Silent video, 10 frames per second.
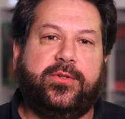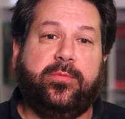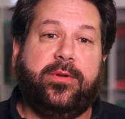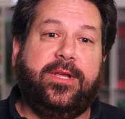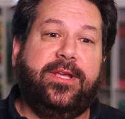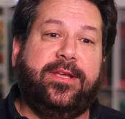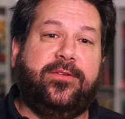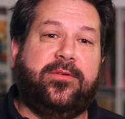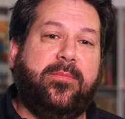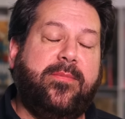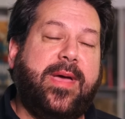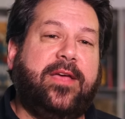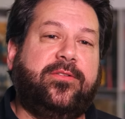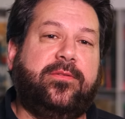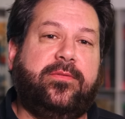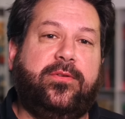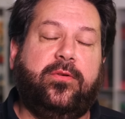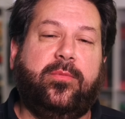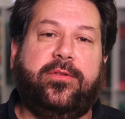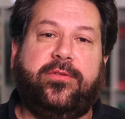Super League is a massive
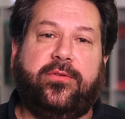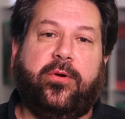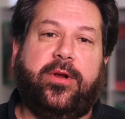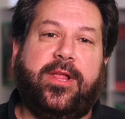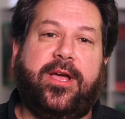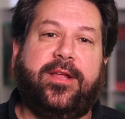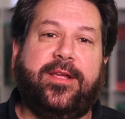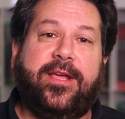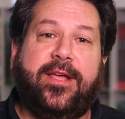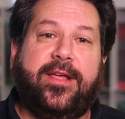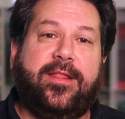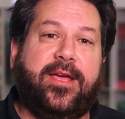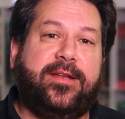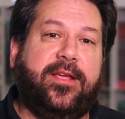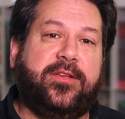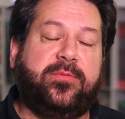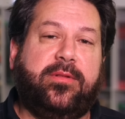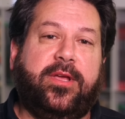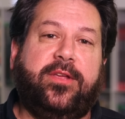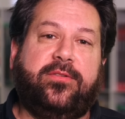two month storyline that takes
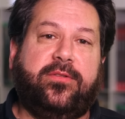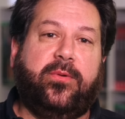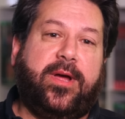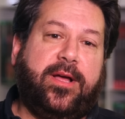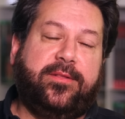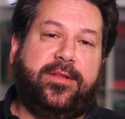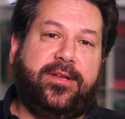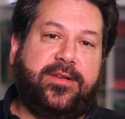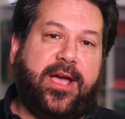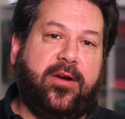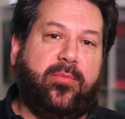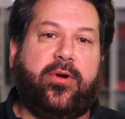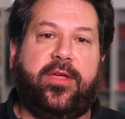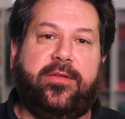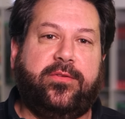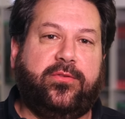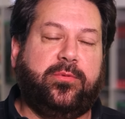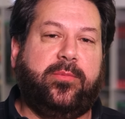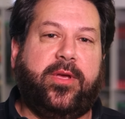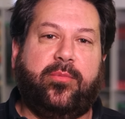place throughout the entire breadth of the
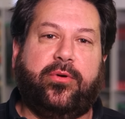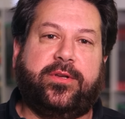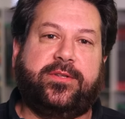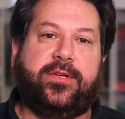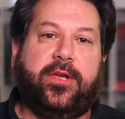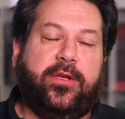Superman books.